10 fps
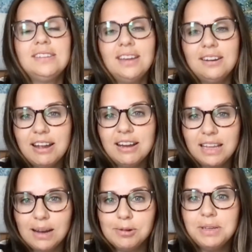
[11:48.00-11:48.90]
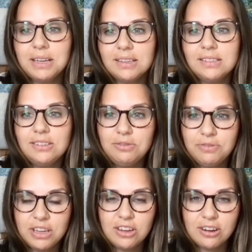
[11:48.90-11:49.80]
to get it right in camera because you
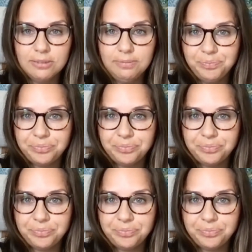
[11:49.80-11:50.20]
figure,